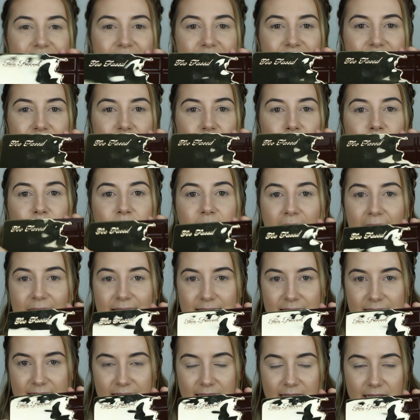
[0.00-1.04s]
is
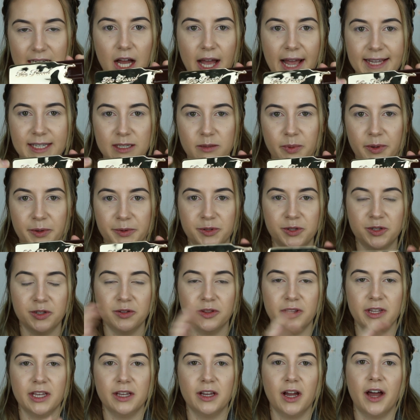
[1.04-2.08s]
plastic as opposed to
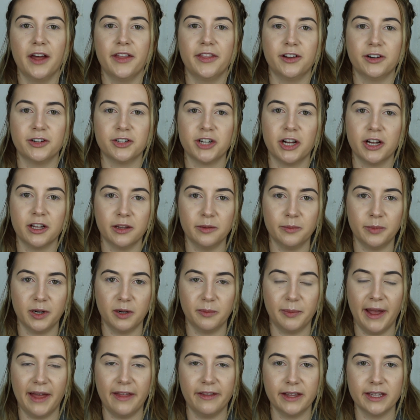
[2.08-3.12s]
the other chocolate bar
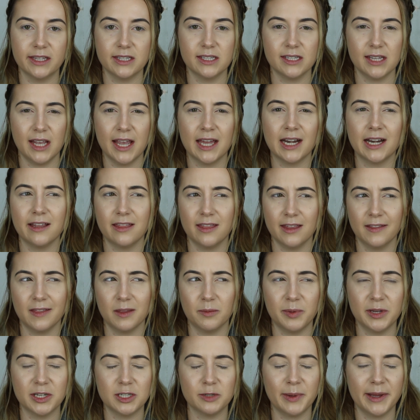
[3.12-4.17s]
palettes, and I think the
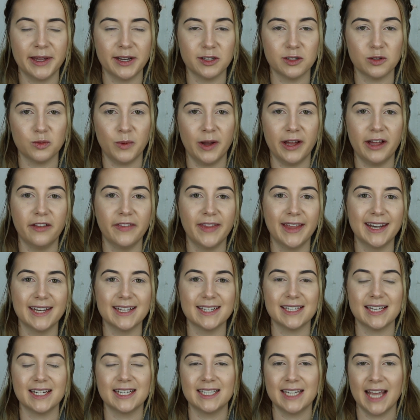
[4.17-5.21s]
peach palette as well, that
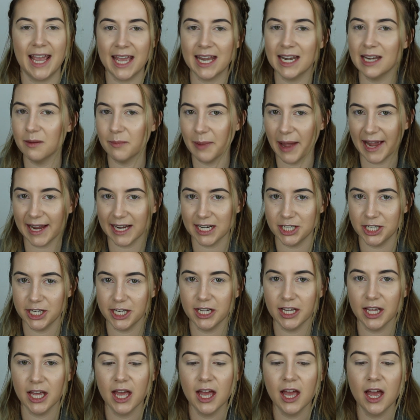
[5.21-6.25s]
is a tin
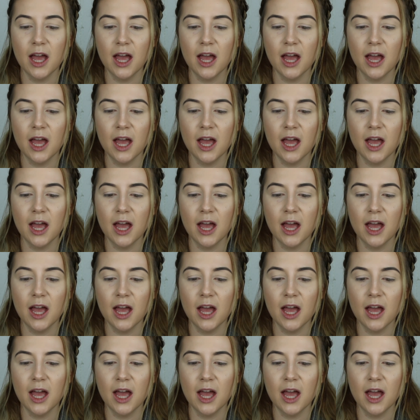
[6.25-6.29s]
packaging,